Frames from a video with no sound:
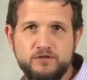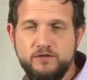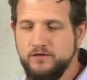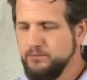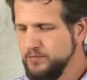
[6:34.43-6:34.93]

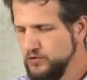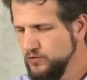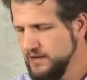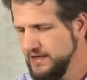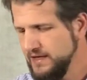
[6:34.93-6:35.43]
the
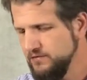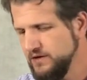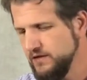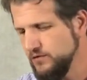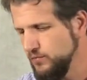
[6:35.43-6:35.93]
beauty even
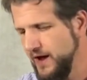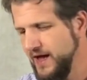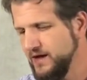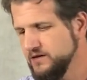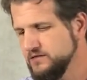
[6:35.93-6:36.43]
in the
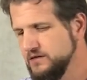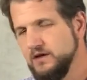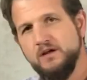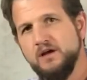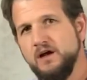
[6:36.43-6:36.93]
rags
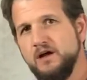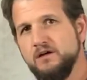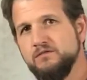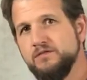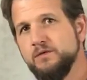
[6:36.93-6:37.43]

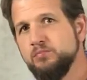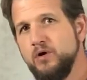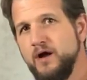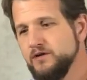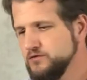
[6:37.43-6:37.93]
of the
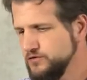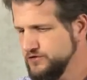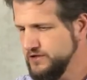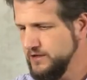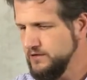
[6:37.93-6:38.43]
prodigal
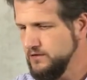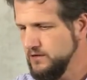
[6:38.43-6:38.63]
son,